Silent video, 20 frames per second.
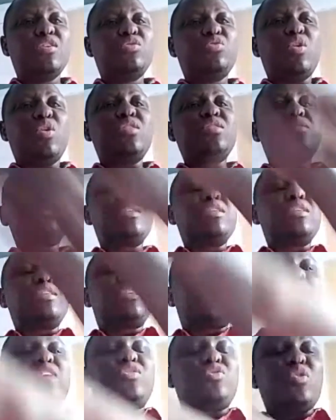Don't
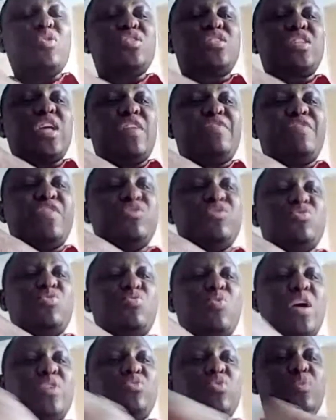get yourself into
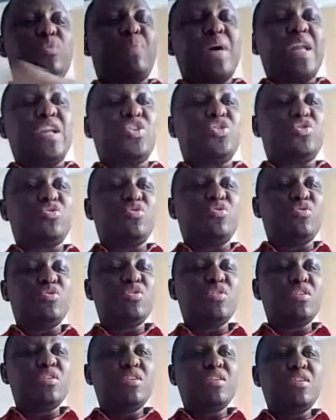what would perish you.
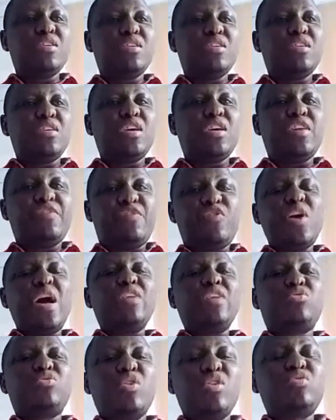If you
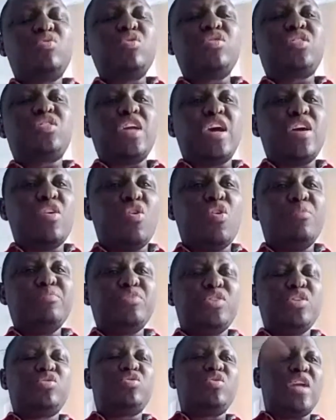are told to stay home
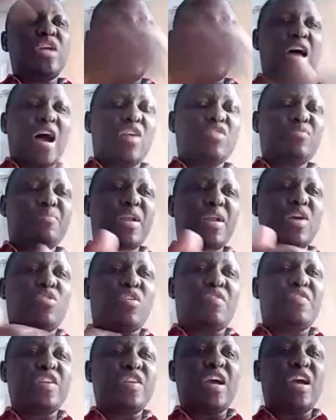due to the outbreak
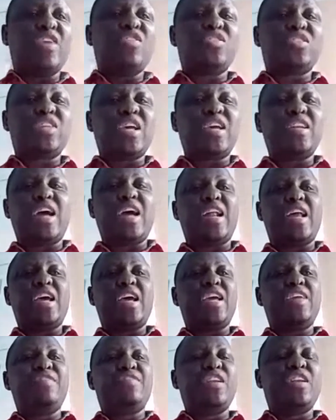of it, and you're saying that, hey,
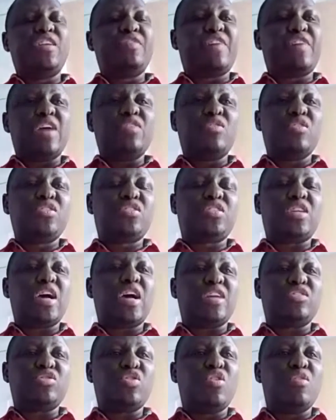even if I don't stay
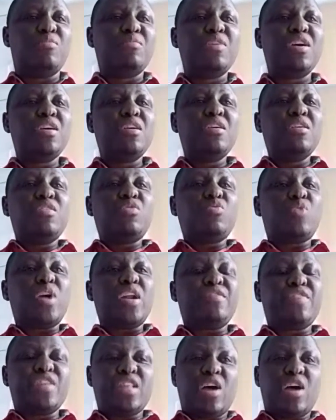at home,
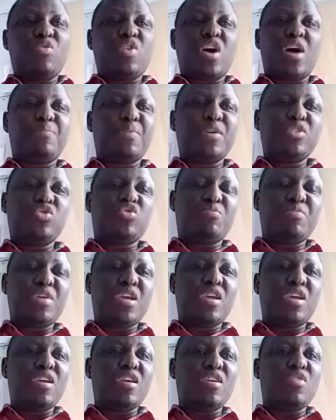whatever that will happen to
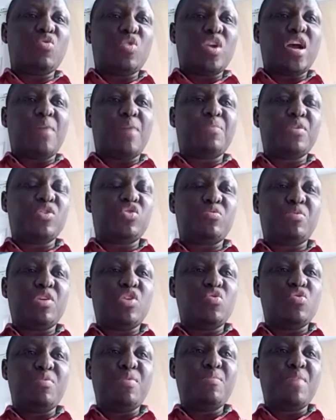me would happen to me,
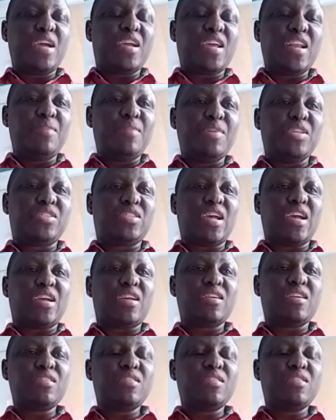you'll be making a mistake.